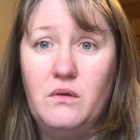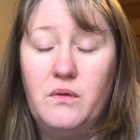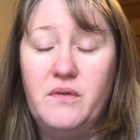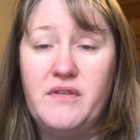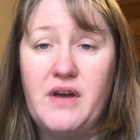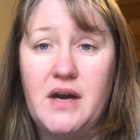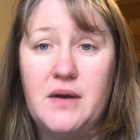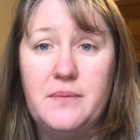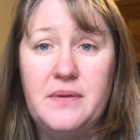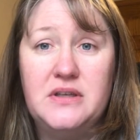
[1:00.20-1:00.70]

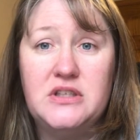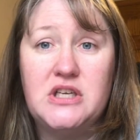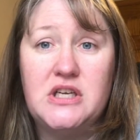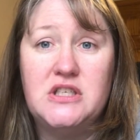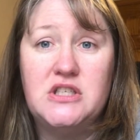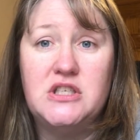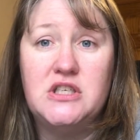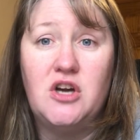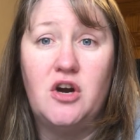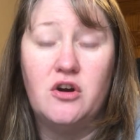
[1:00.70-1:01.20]
We've kind of been
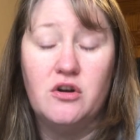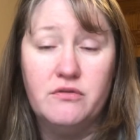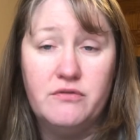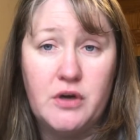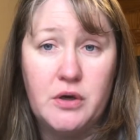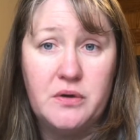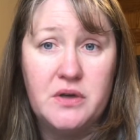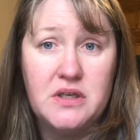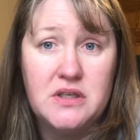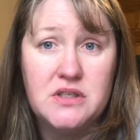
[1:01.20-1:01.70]
changing our
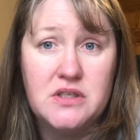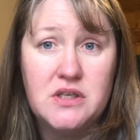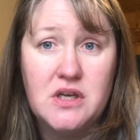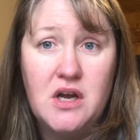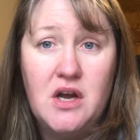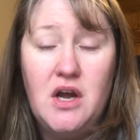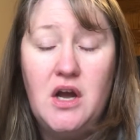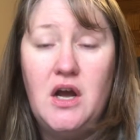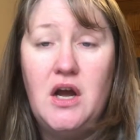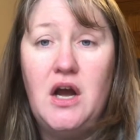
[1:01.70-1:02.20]
focus
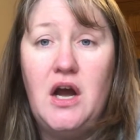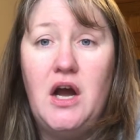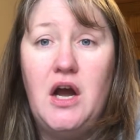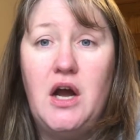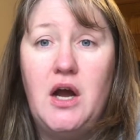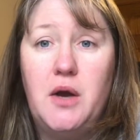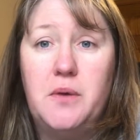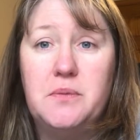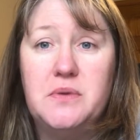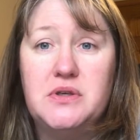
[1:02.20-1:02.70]

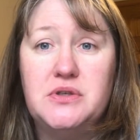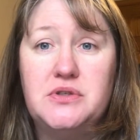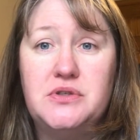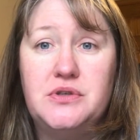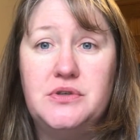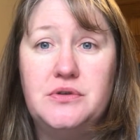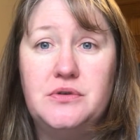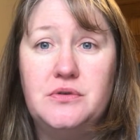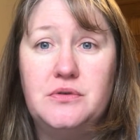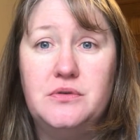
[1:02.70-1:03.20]

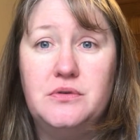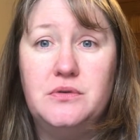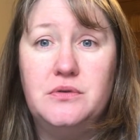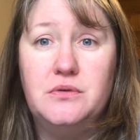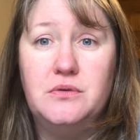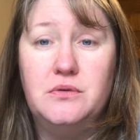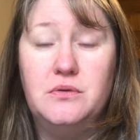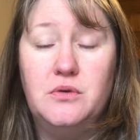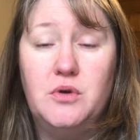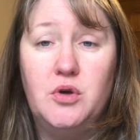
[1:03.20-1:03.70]

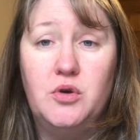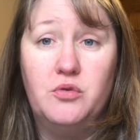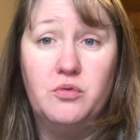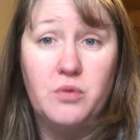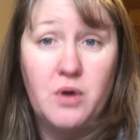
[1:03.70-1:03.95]
to